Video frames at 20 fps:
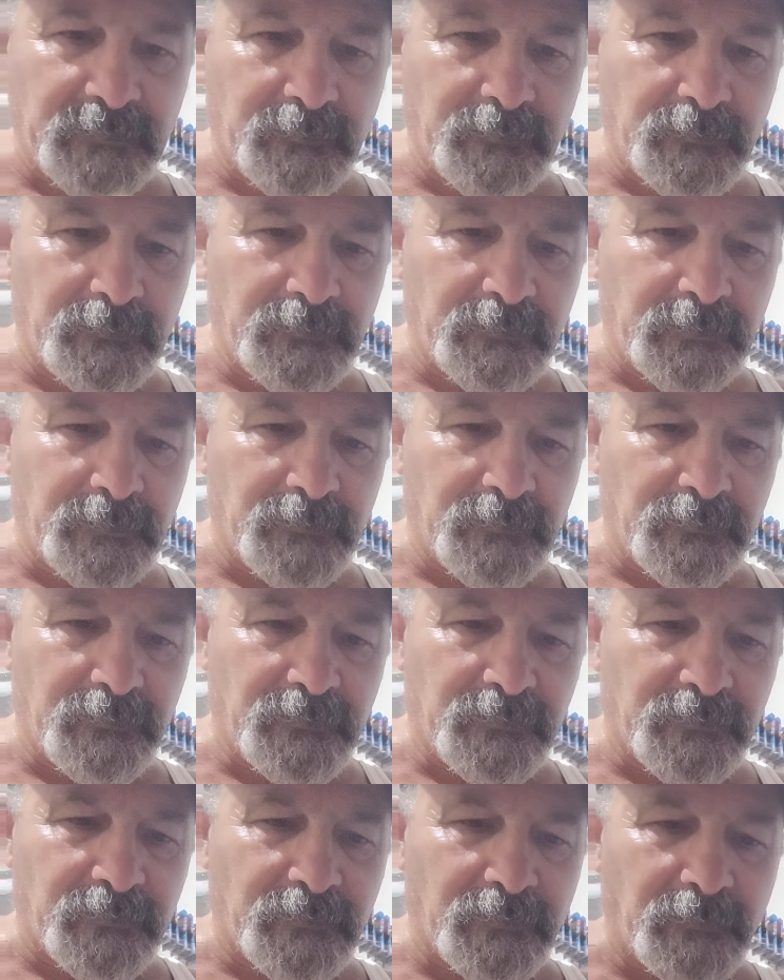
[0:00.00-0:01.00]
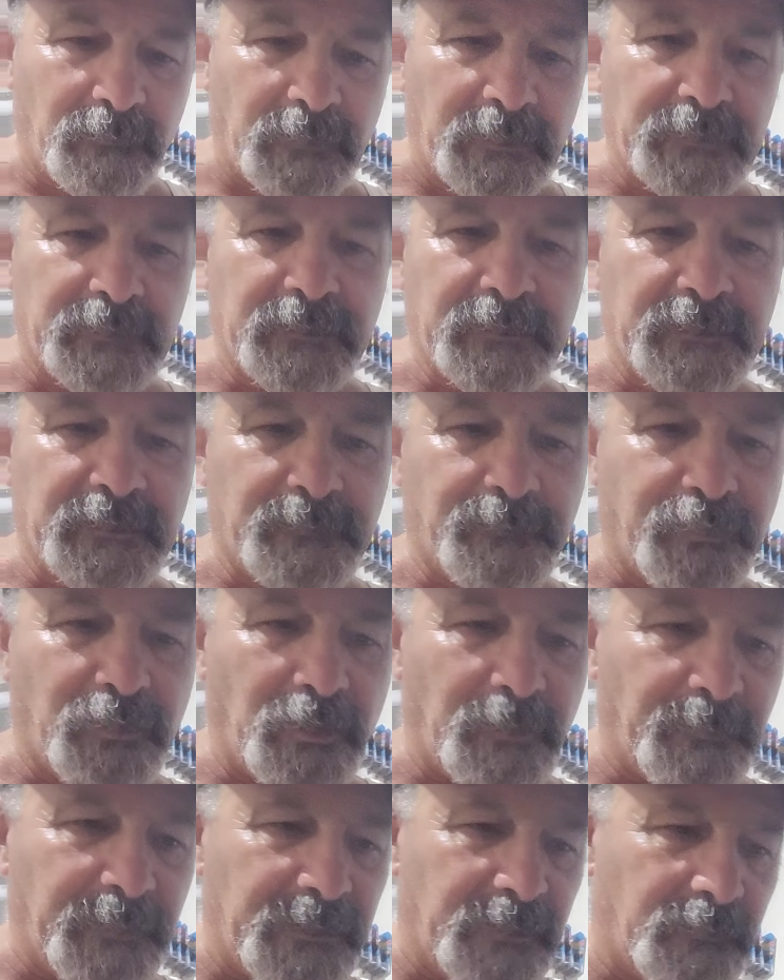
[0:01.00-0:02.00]
And then you just go underneath,
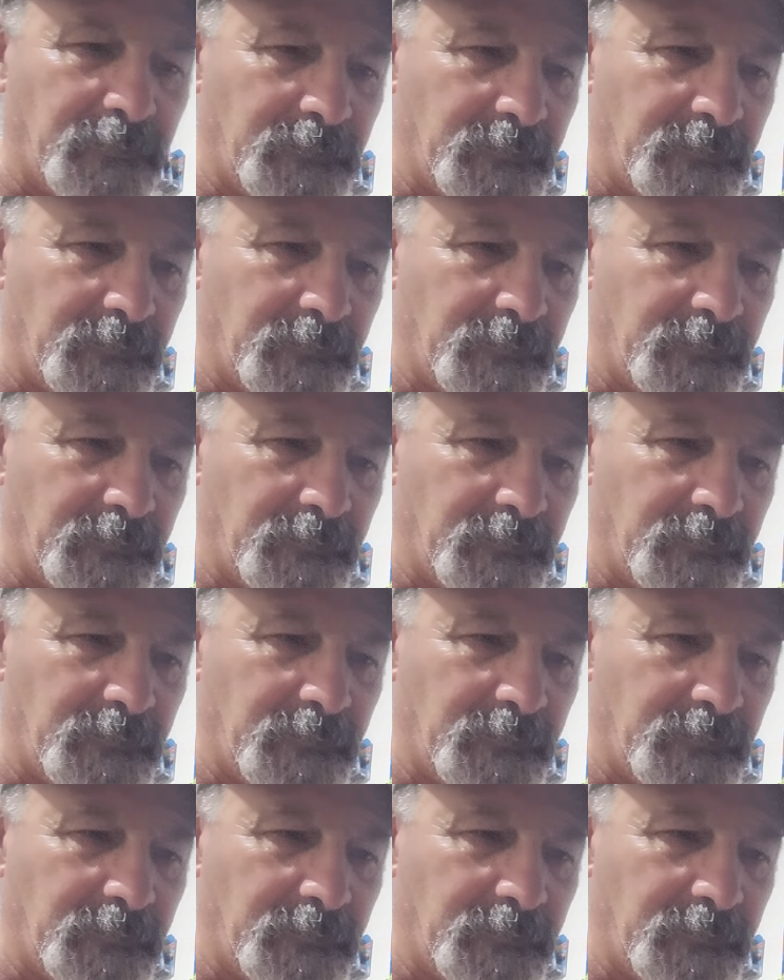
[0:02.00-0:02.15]
pop it out,